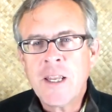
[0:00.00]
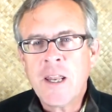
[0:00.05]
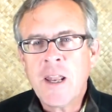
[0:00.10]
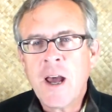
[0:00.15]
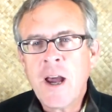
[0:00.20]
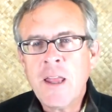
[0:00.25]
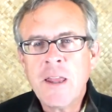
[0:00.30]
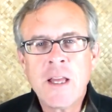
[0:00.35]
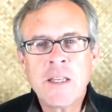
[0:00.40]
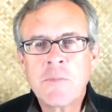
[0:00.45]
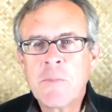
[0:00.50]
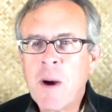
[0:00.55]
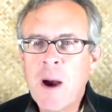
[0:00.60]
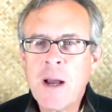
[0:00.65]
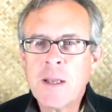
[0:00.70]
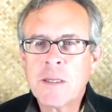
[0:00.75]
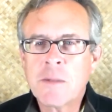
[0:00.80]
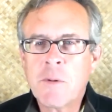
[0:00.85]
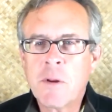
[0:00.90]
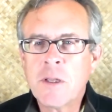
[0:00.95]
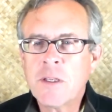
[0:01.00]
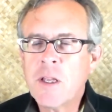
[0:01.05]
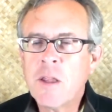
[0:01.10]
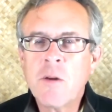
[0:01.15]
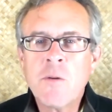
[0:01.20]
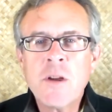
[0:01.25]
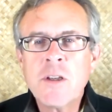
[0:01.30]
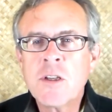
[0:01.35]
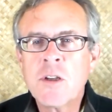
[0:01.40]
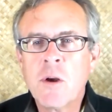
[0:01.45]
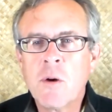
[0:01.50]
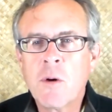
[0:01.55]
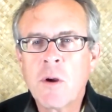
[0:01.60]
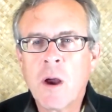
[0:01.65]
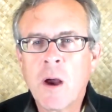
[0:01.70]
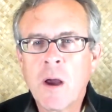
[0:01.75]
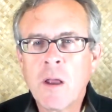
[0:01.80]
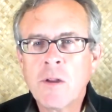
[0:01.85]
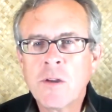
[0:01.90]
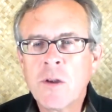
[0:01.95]
deny that's possible, they say there is no
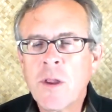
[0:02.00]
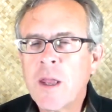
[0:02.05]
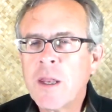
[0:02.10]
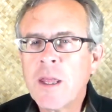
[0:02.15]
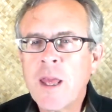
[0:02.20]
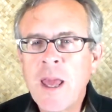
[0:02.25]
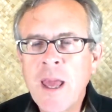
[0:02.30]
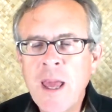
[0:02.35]
God, so that